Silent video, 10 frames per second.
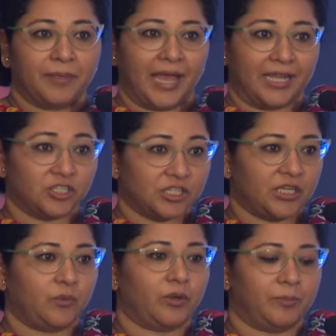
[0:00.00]
and
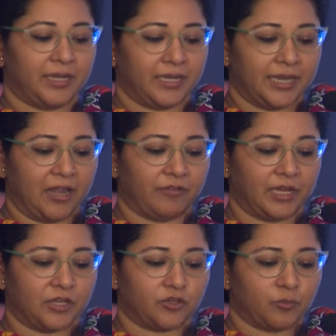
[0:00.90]
she will be delving
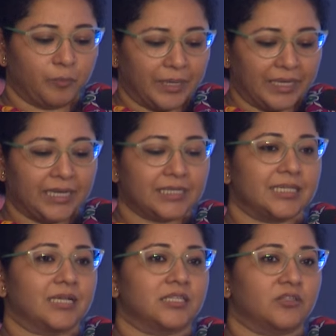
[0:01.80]
into building a
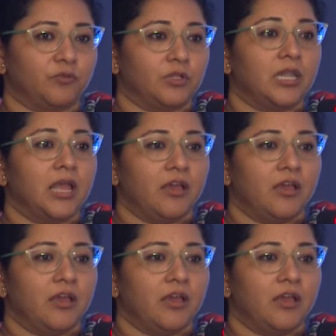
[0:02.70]
successful